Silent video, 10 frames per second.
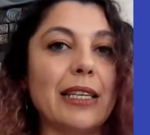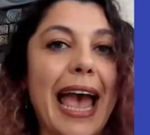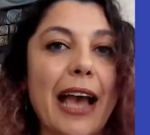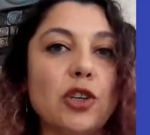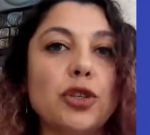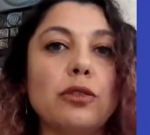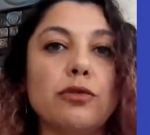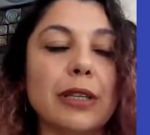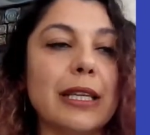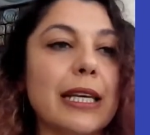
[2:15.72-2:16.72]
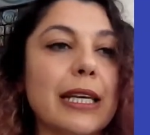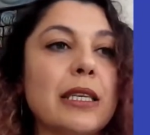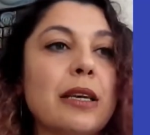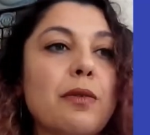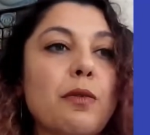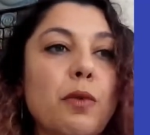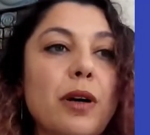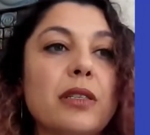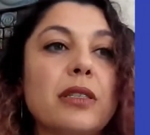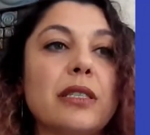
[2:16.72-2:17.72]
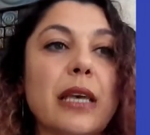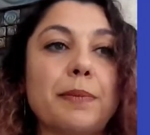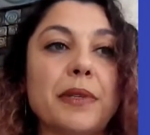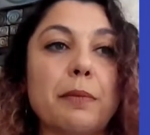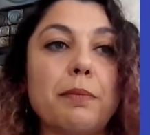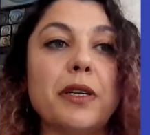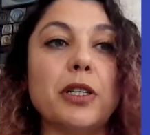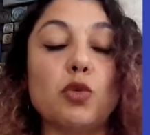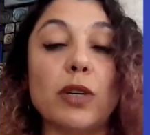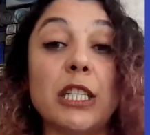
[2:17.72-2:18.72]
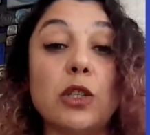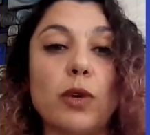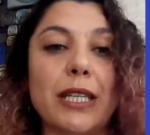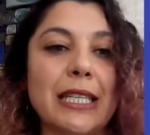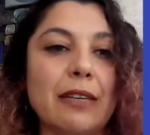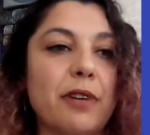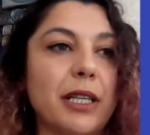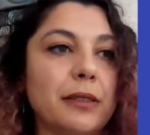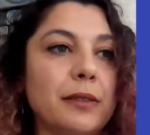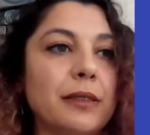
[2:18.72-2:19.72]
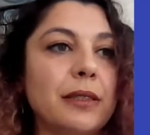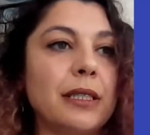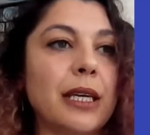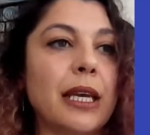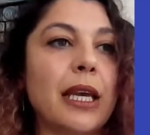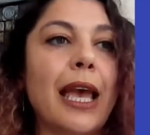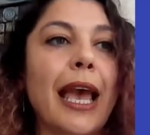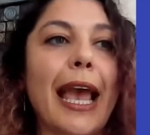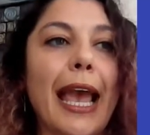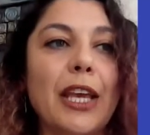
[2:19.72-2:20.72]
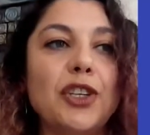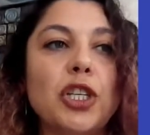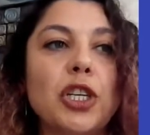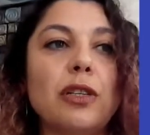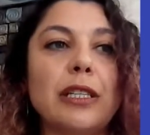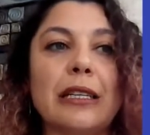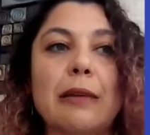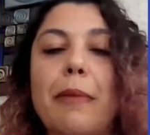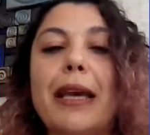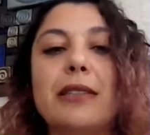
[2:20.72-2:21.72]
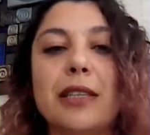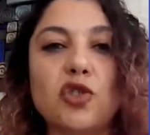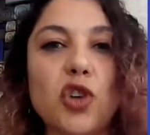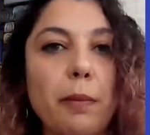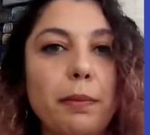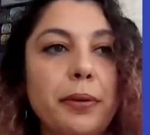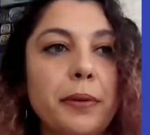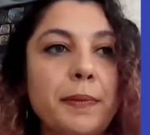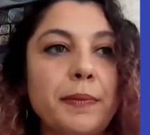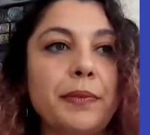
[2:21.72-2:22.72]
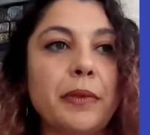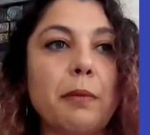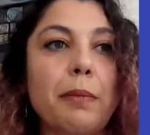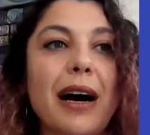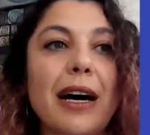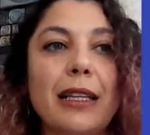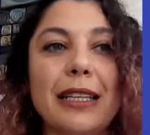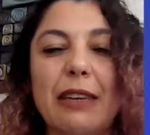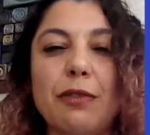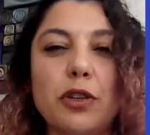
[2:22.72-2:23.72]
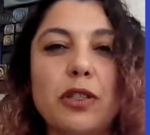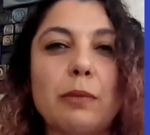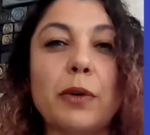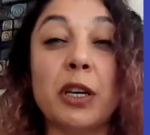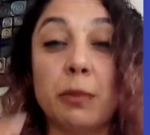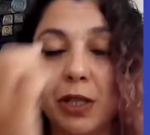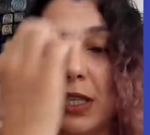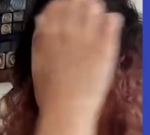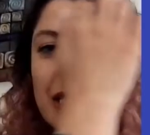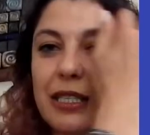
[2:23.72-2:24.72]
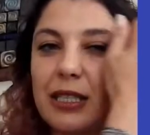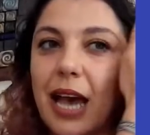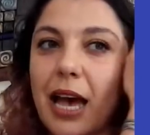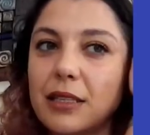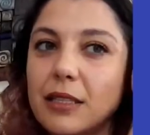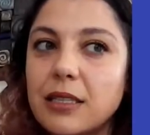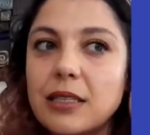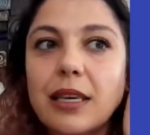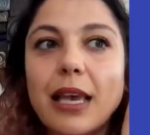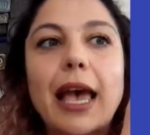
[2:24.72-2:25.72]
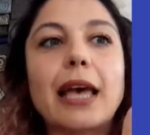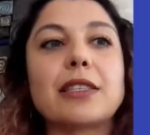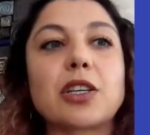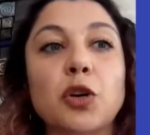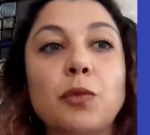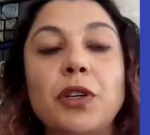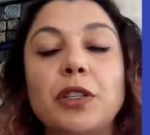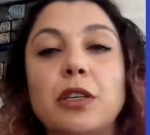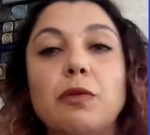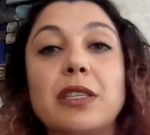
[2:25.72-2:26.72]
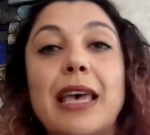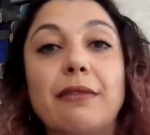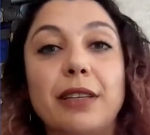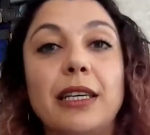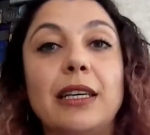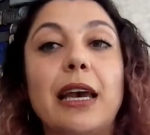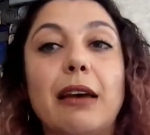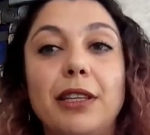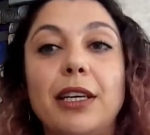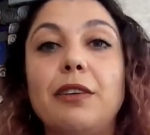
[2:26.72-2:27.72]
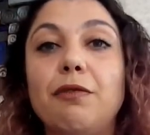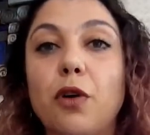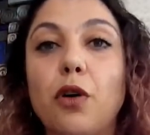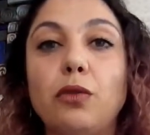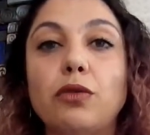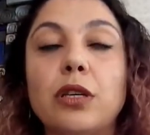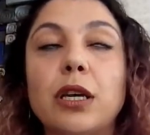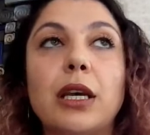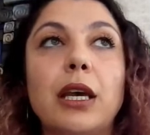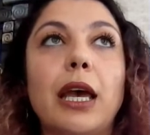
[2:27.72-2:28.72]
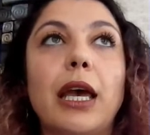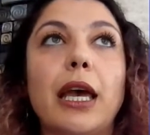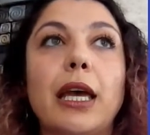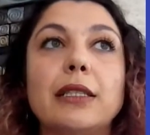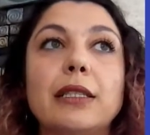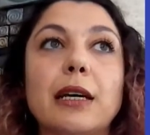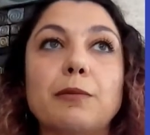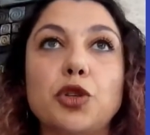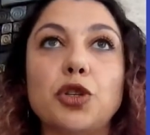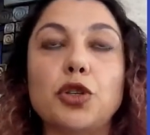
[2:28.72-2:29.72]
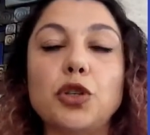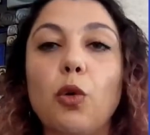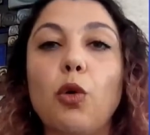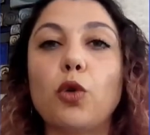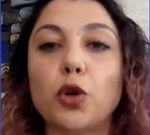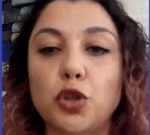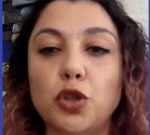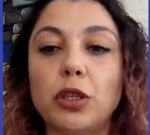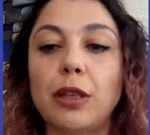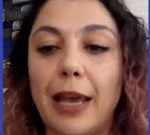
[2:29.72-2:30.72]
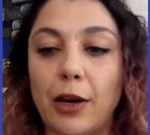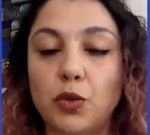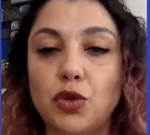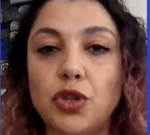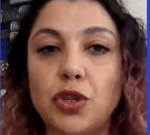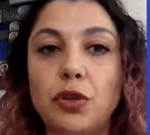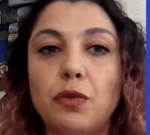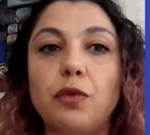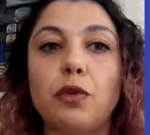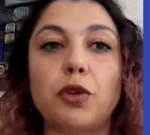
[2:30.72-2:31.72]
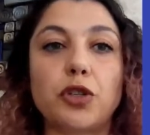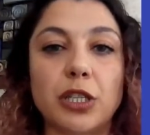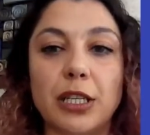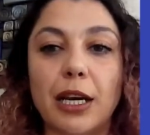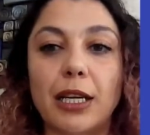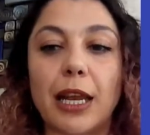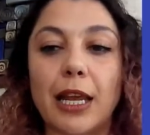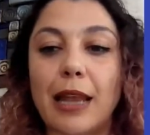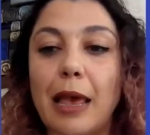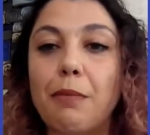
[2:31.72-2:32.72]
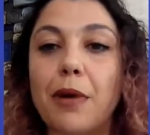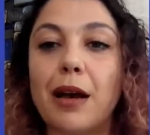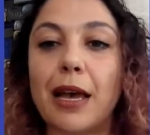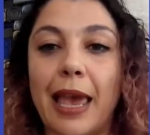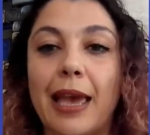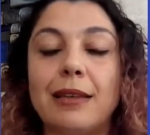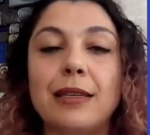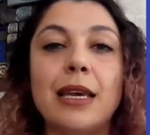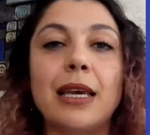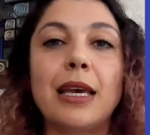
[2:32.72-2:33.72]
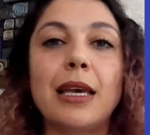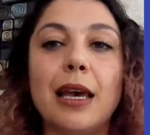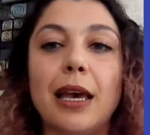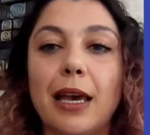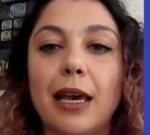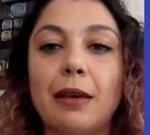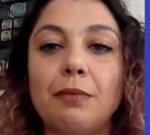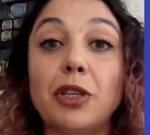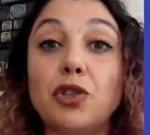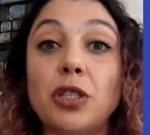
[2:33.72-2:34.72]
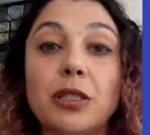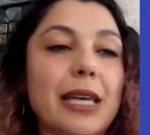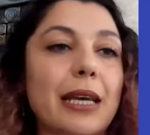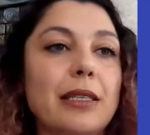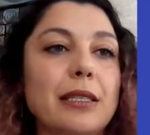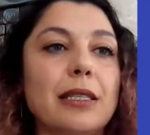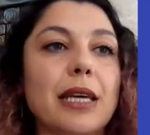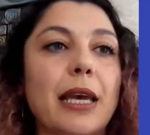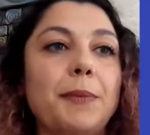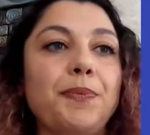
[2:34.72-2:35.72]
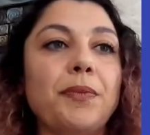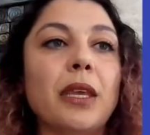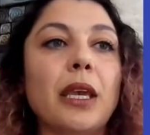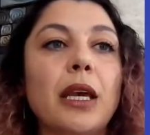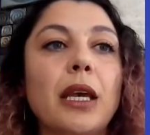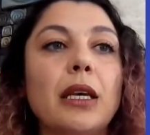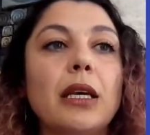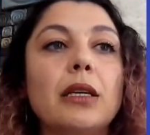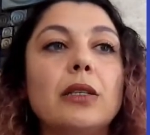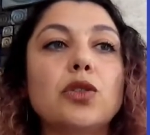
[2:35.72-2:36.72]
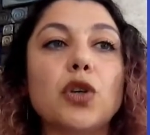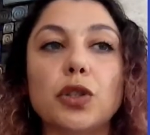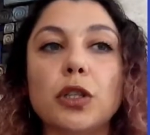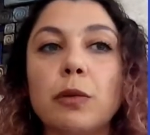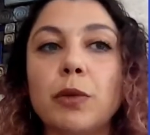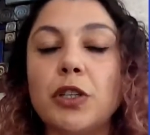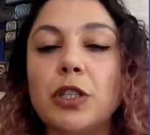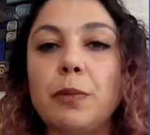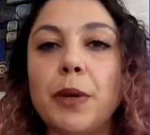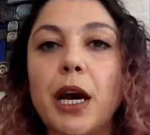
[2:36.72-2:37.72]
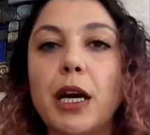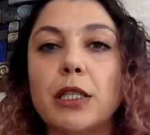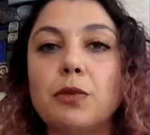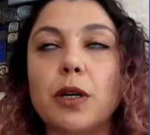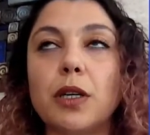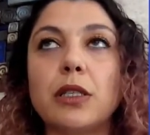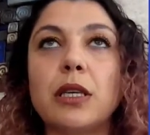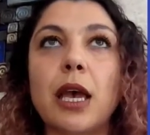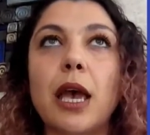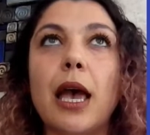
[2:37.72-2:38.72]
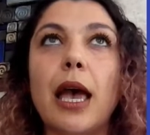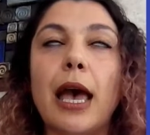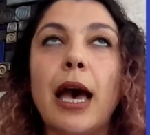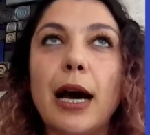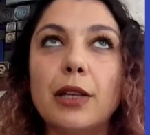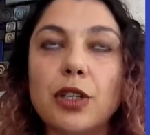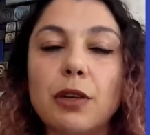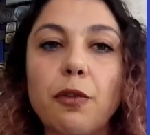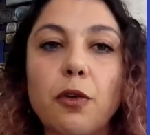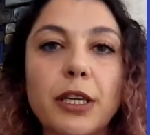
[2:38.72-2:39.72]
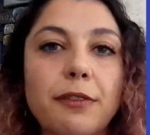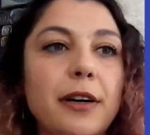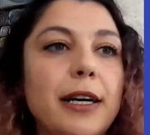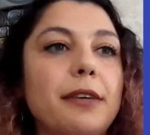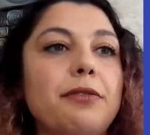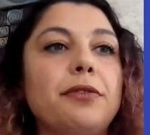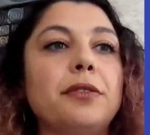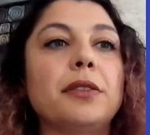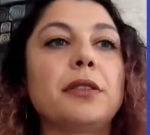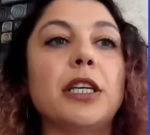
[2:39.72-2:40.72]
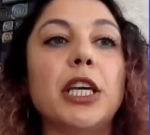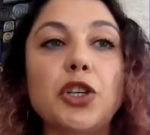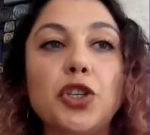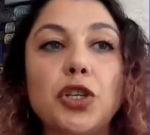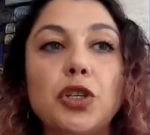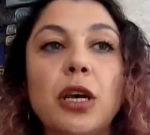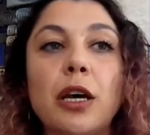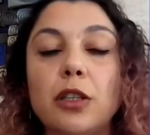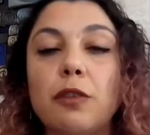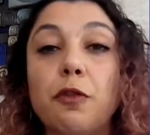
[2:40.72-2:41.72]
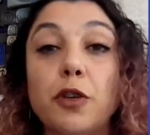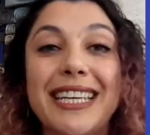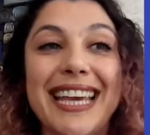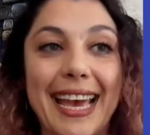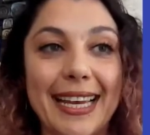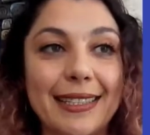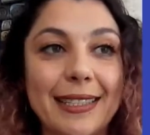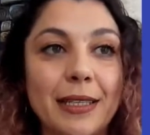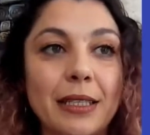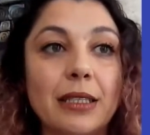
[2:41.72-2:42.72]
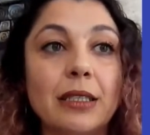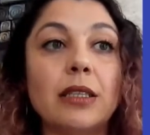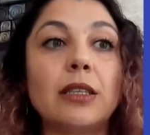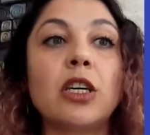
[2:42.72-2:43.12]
and the actual release was September 2021. HQ did an amazing job, but I'll give you some community stats, as the community was heavily involved, and I'm sure you all watched the launch for version 9, and Emma again mentioned yesterday. Total community PRs was 145, issues 148,